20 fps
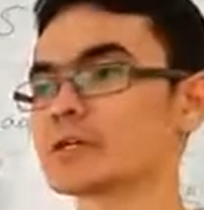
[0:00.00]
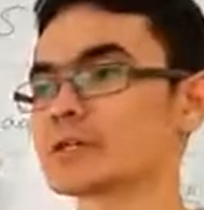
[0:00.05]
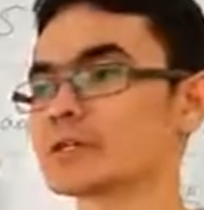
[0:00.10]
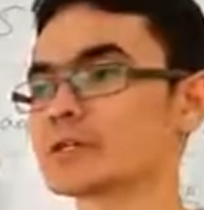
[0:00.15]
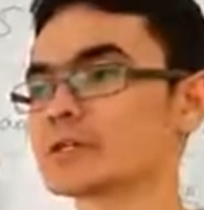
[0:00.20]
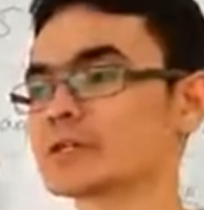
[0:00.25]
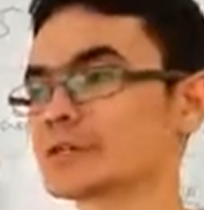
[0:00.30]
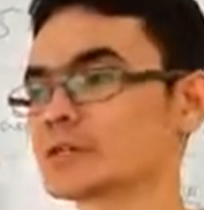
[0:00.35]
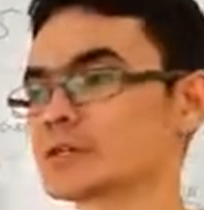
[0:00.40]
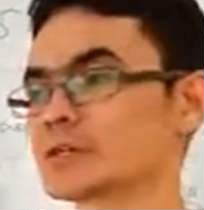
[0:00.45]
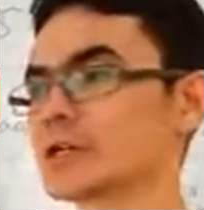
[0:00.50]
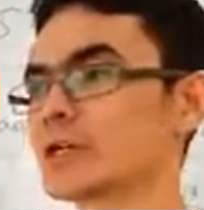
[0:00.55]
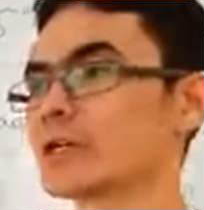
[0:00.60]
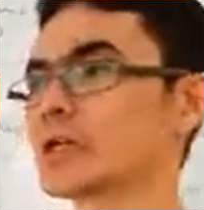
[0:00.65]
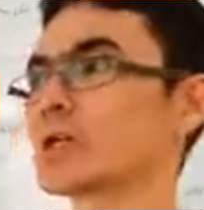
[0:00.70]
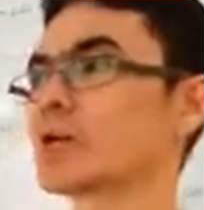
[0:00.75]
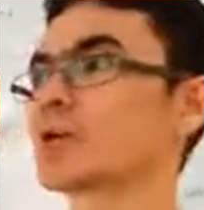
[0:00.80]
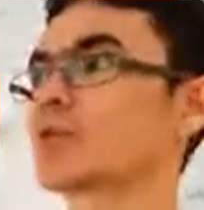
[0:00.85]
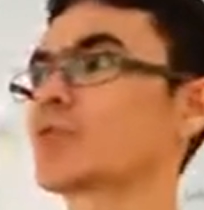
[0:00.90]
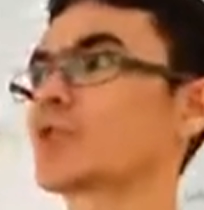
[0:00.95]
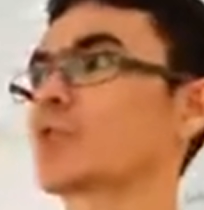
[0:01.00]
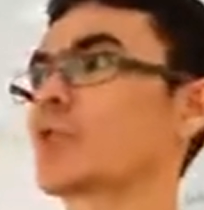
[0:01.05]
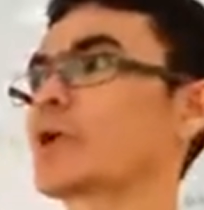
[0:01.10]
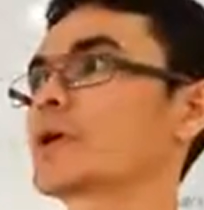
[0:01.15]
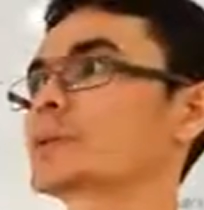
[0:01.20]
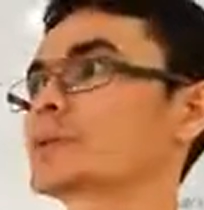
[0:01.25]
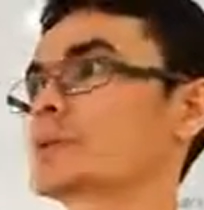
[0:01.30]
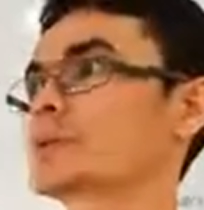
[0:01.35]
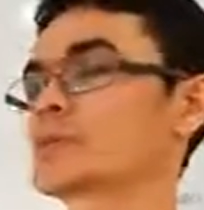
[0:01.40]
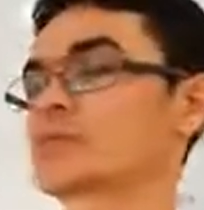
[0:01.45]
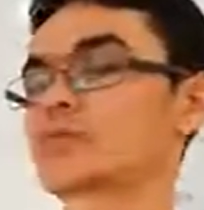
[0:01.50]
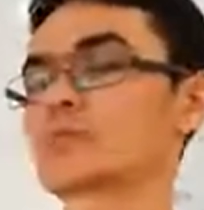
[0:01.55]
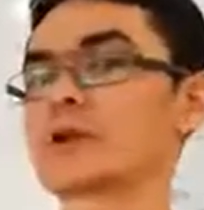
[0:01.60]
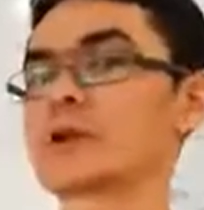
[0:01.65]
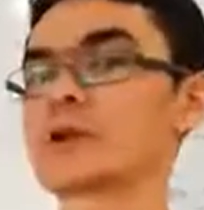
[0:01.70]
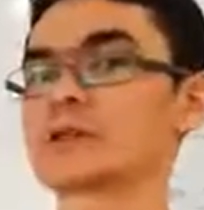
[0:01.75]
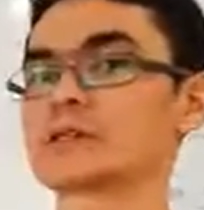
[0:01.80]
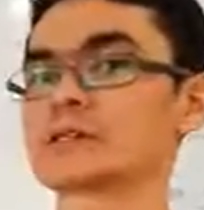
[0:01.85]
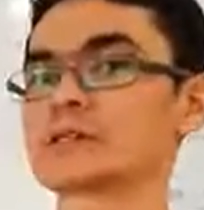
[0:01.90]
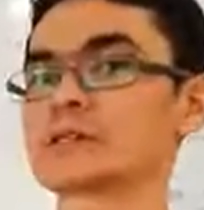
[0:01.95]
It just
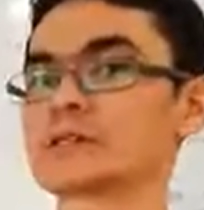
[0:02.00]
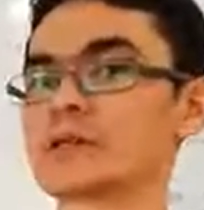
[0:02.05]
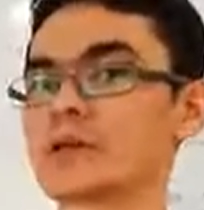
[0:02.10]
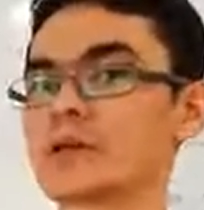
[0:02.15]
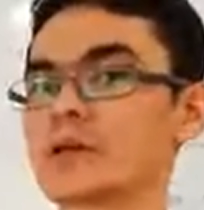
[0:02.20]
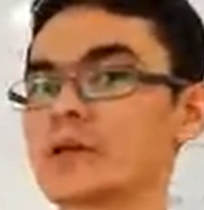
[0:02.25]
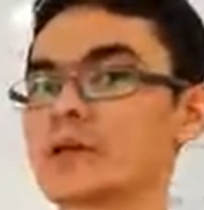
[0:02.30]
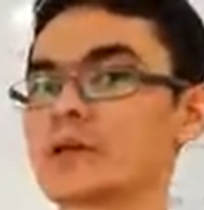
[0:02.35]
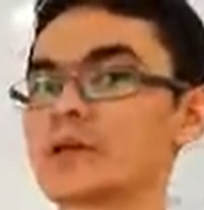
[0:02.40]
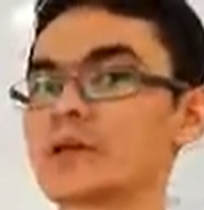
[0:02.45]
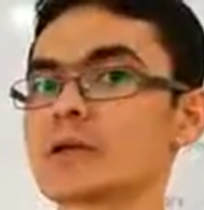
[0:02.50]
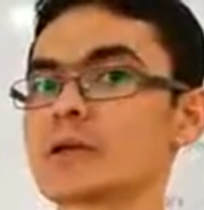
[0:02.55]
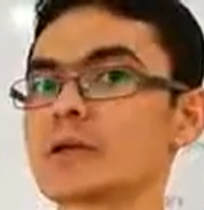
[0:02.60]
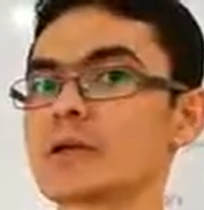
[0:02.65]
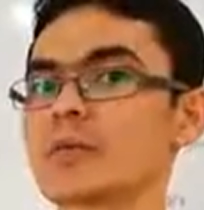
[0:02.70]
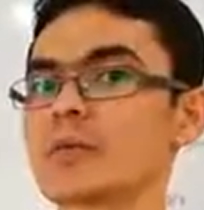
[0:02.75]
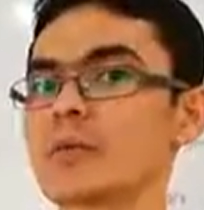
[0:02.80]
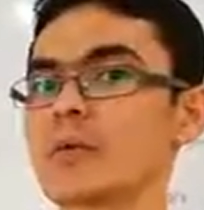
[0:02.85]
rises, okay?